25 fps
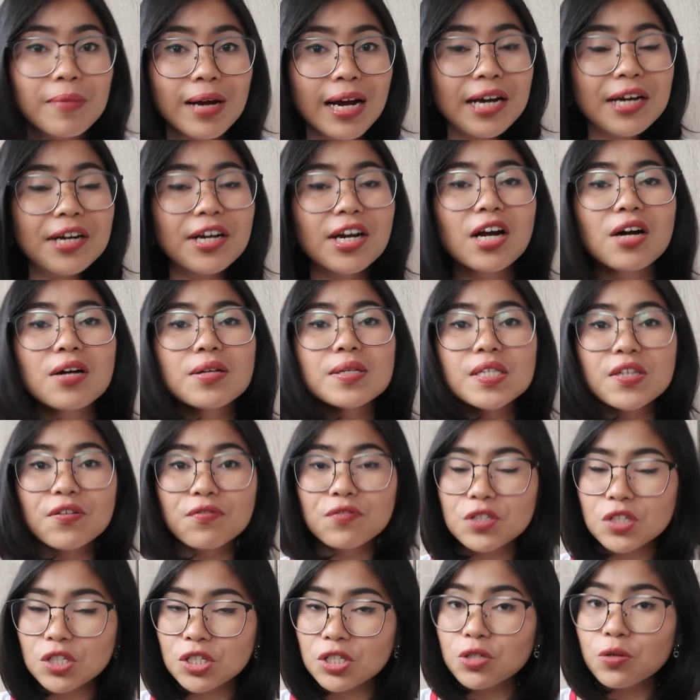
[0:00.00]
backgrounds,
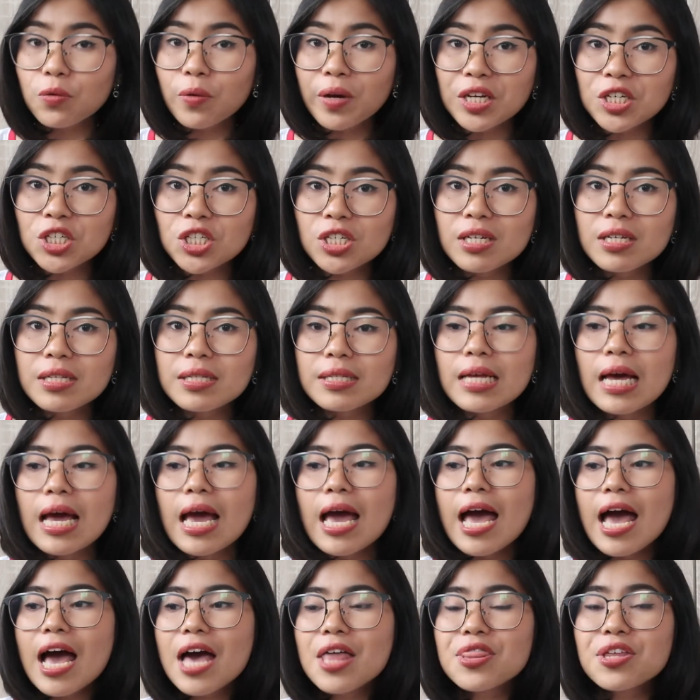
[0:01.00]
different situations,
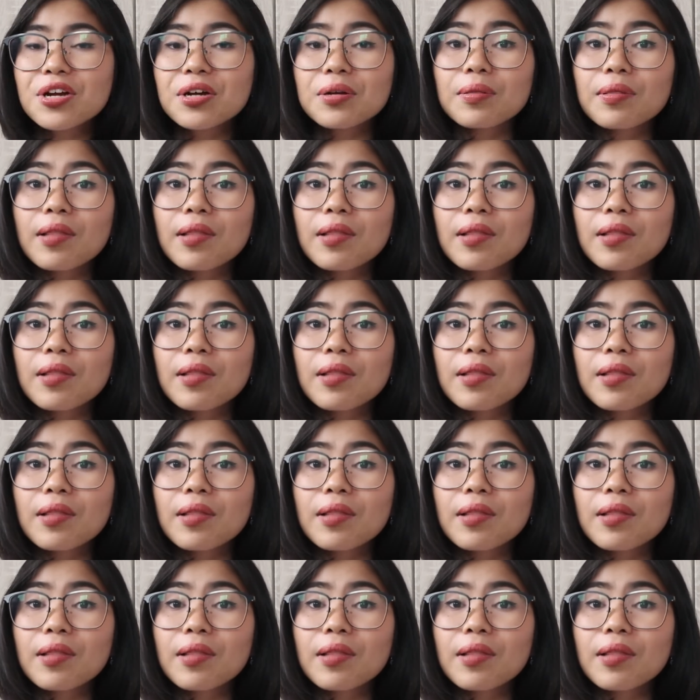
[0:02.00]
and their